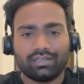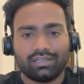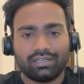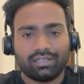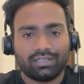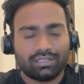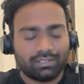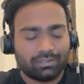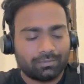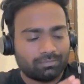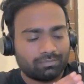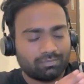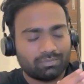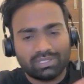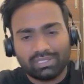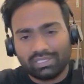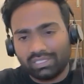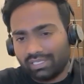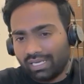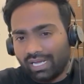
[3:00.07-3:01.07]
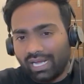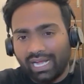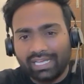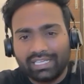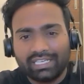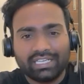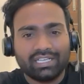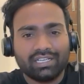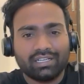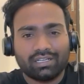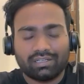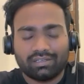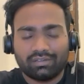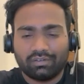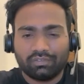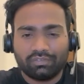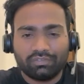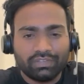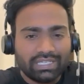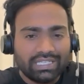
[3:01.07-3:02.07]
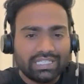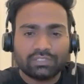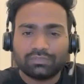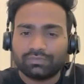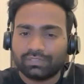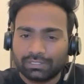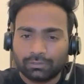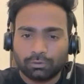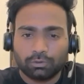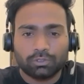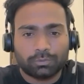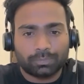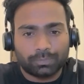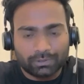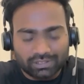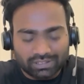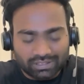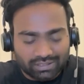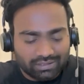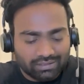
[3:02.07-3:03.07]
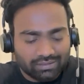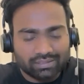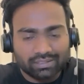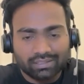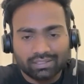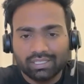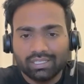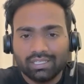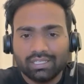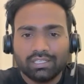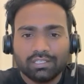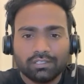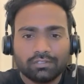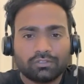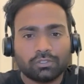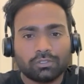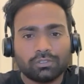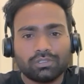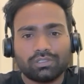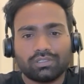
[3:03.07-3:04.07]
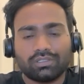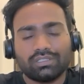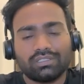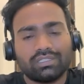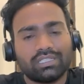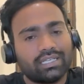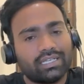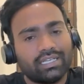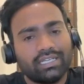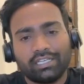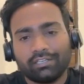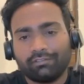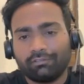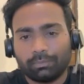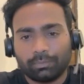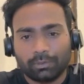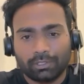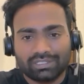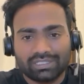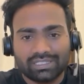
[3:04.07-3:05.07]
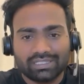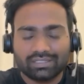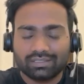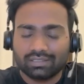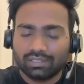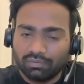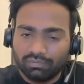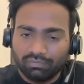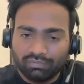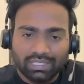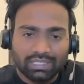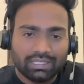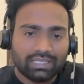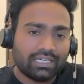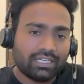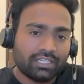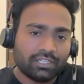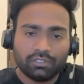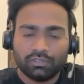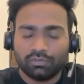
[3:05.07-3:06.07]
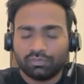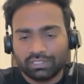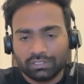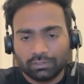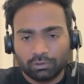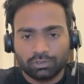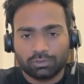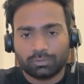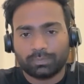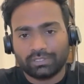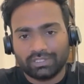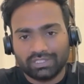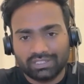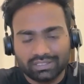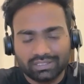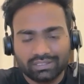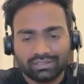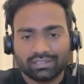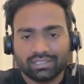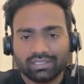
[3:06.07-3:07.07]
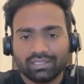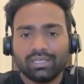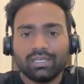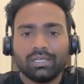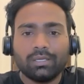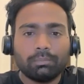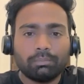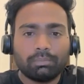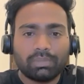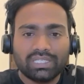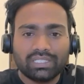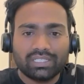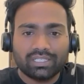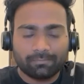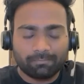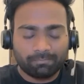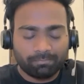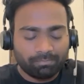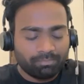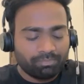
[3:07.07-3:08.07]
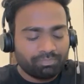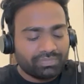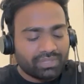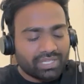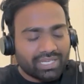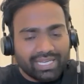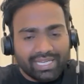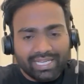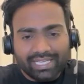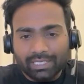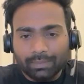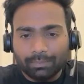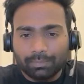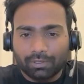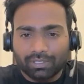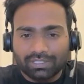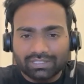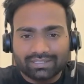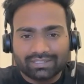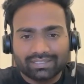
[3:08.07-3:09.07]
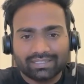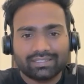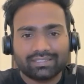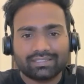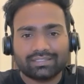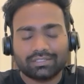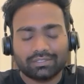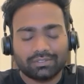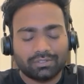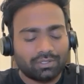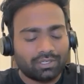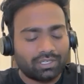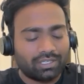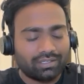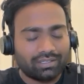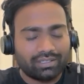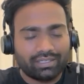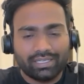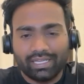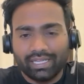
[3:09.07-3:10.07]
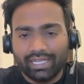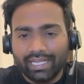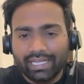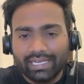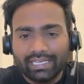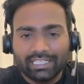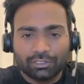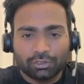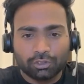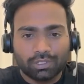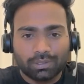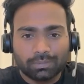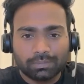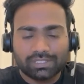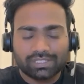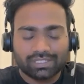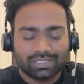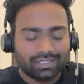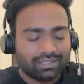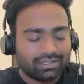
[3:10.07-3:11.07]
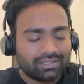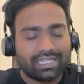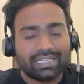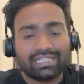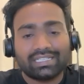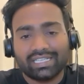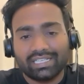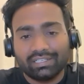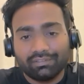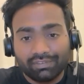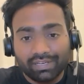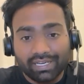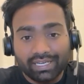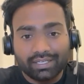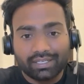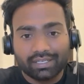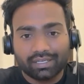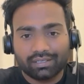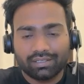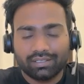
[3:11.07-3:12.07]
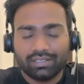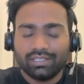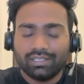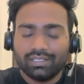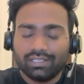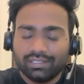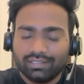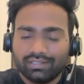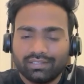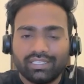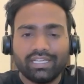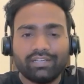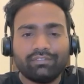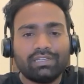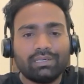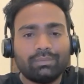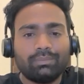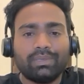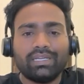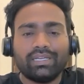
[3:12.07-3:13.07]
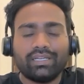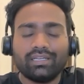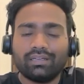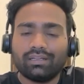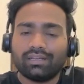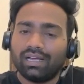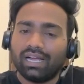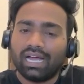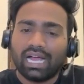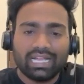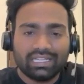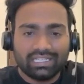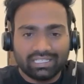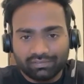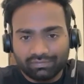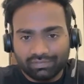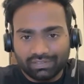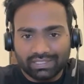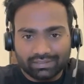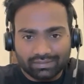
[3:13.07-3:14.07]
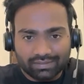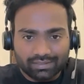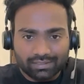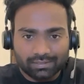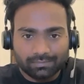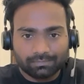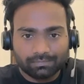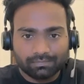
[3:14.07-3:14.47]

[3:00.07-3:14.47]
uh, hiring freeze for those positions. So the interview process will continue for those positions, but any processes or any jobs that can wait, they will be in hiring freeze.